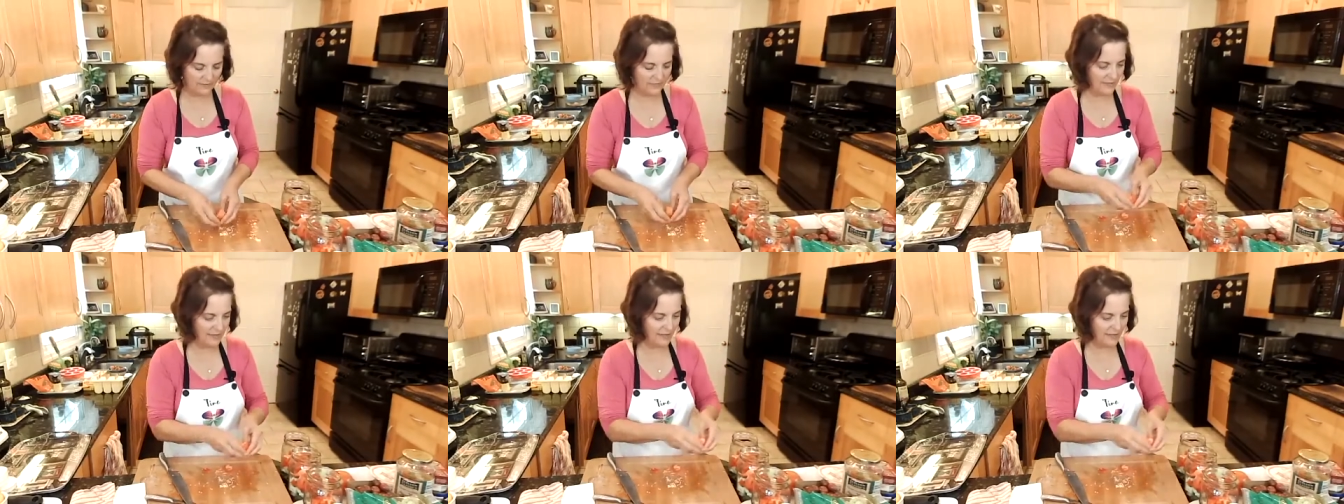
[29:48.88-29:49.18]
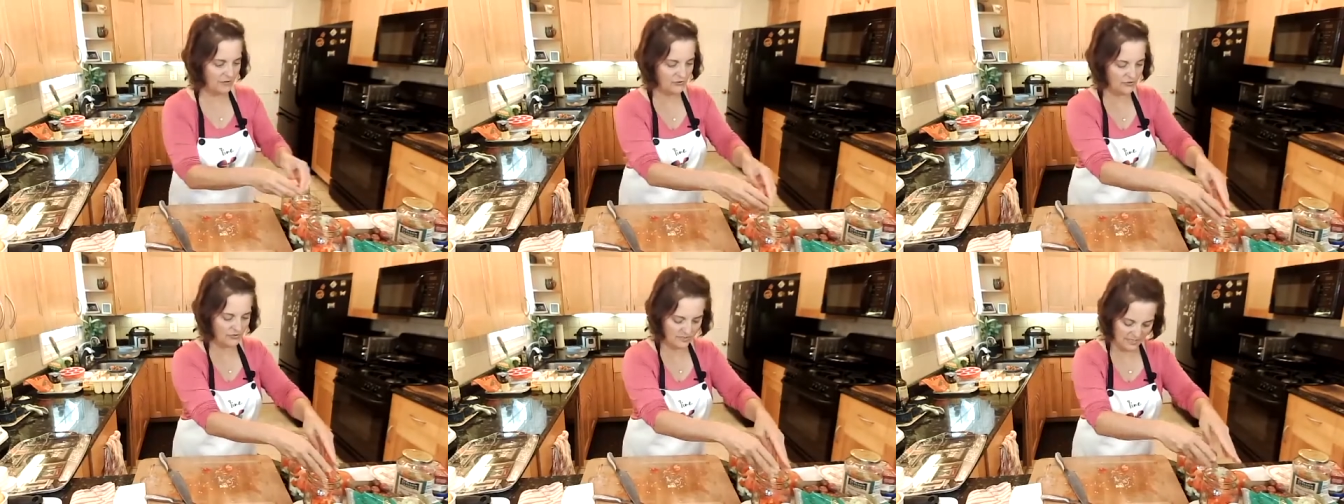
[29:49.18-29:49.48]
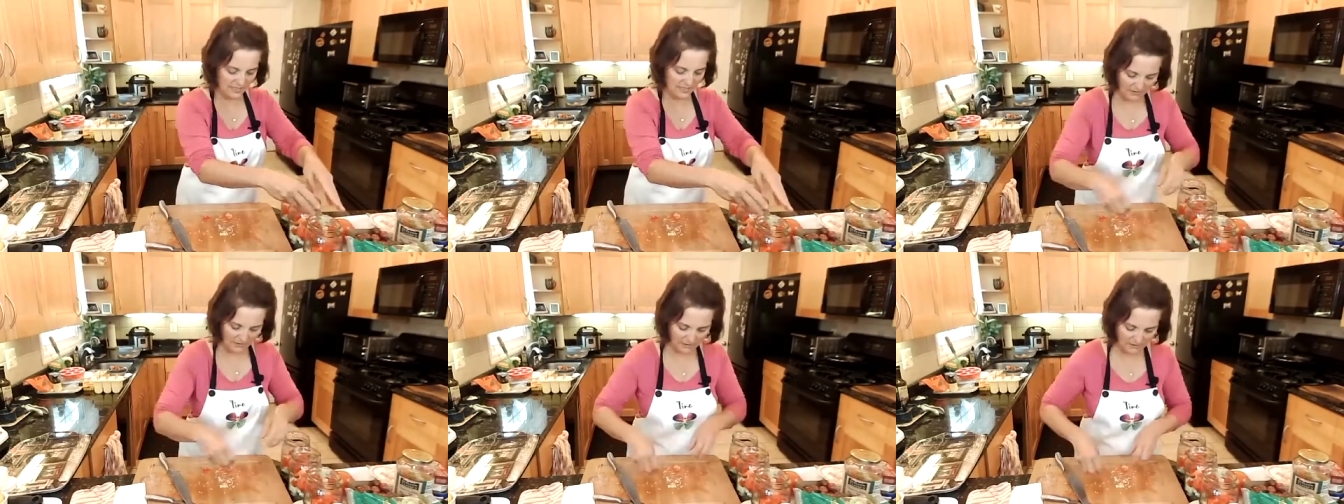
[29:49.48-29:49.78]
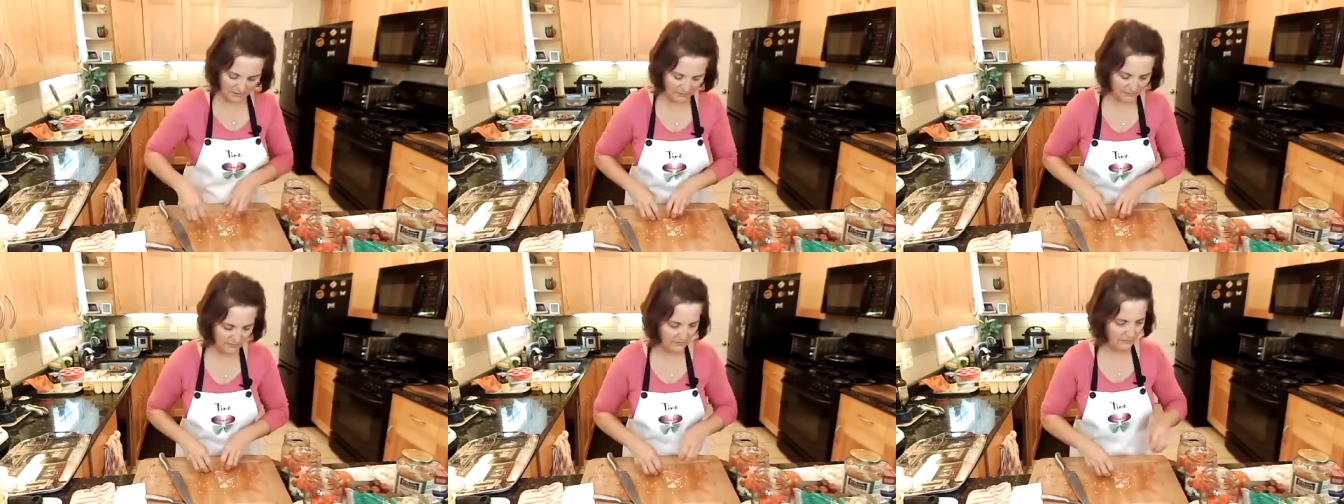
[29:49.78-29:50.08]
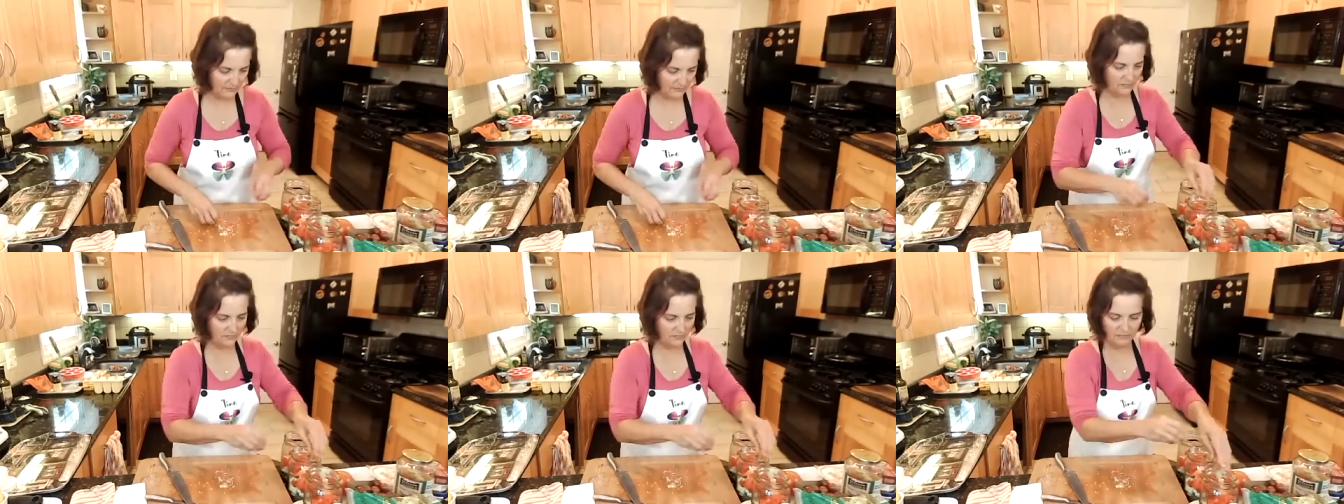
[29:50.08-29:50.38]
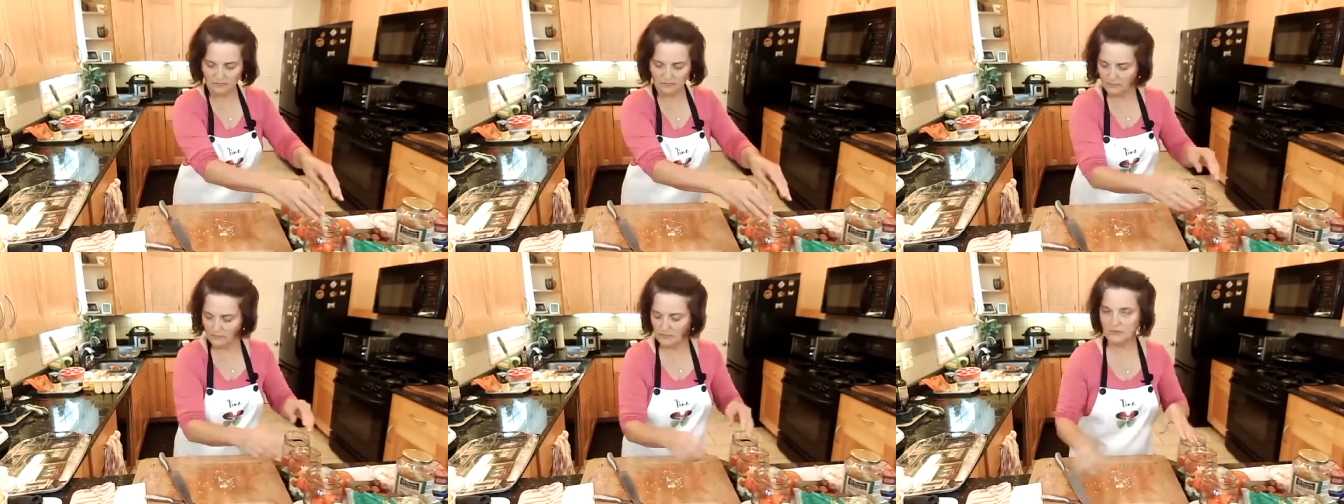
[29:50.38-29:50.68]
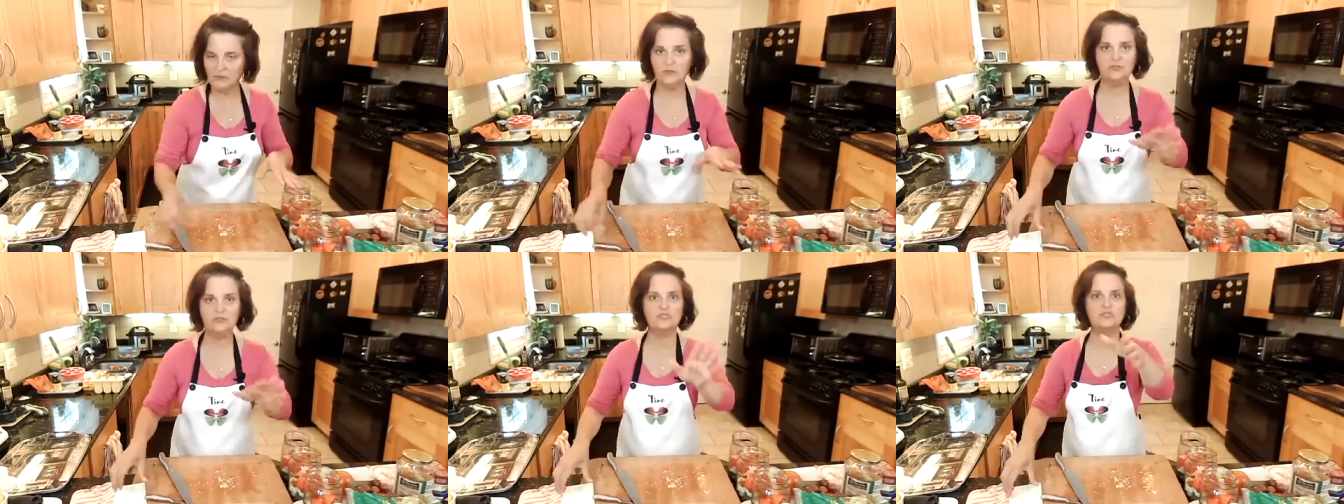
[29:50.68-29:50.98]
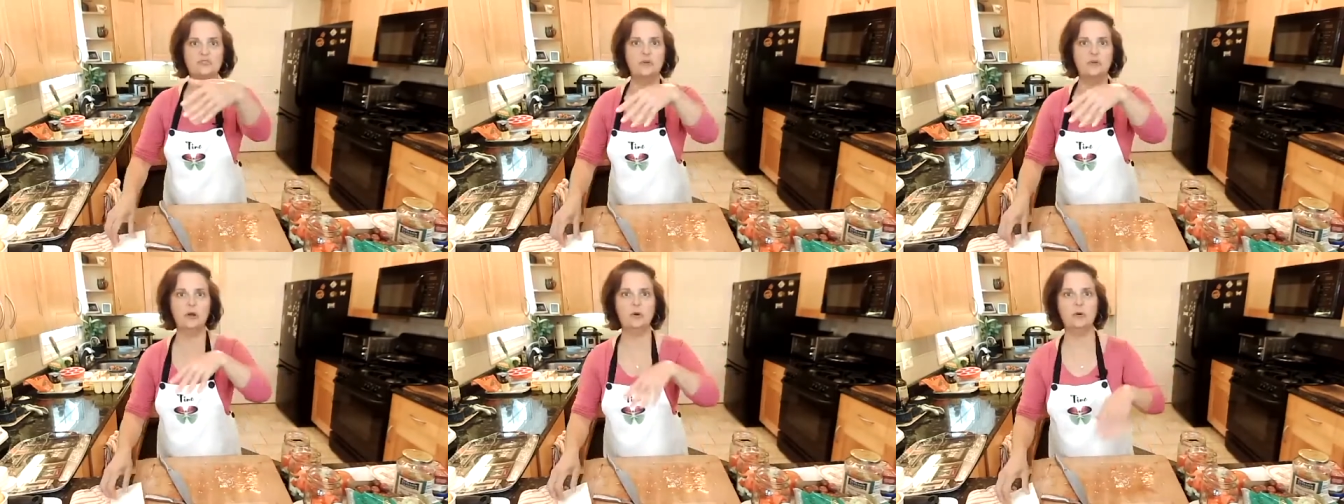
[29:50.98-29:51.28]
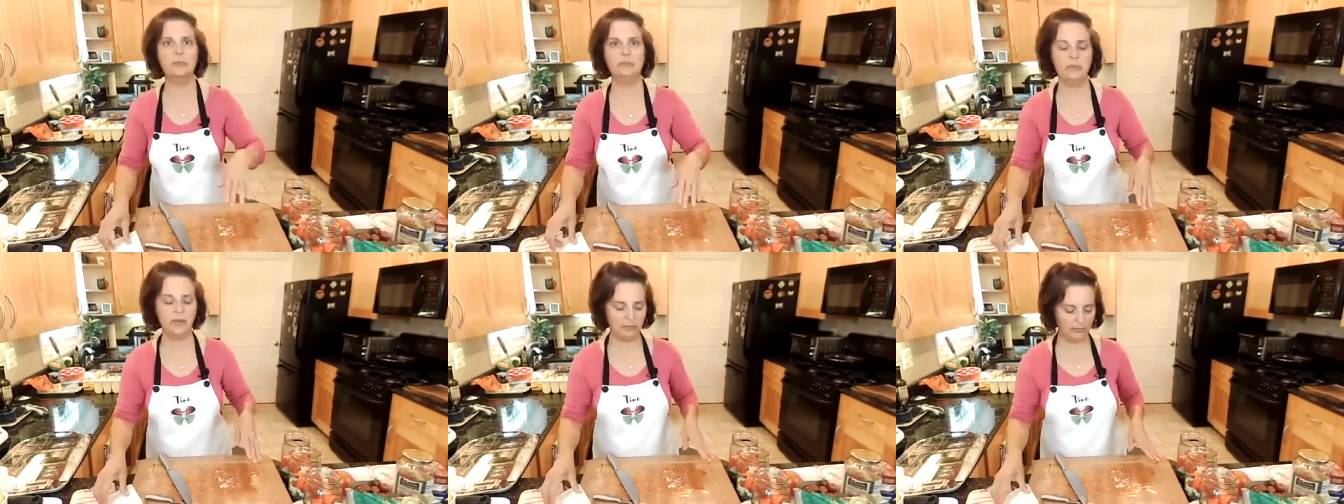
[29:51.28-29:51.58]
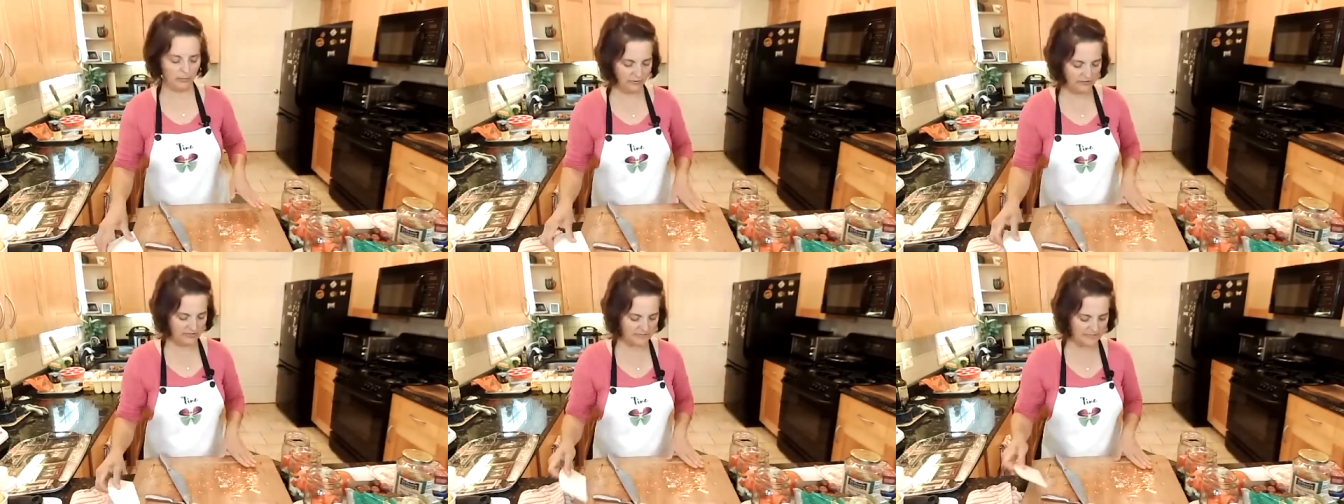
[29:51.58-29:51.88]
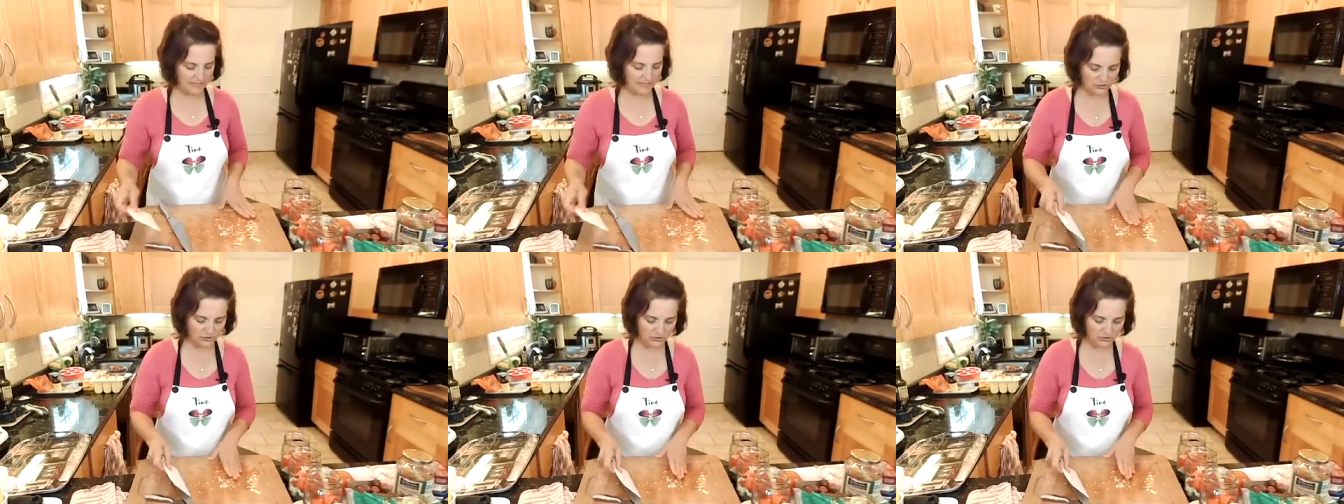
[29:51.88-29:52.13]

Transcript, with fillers: if they get in your salad. They'll just grow a pepper inside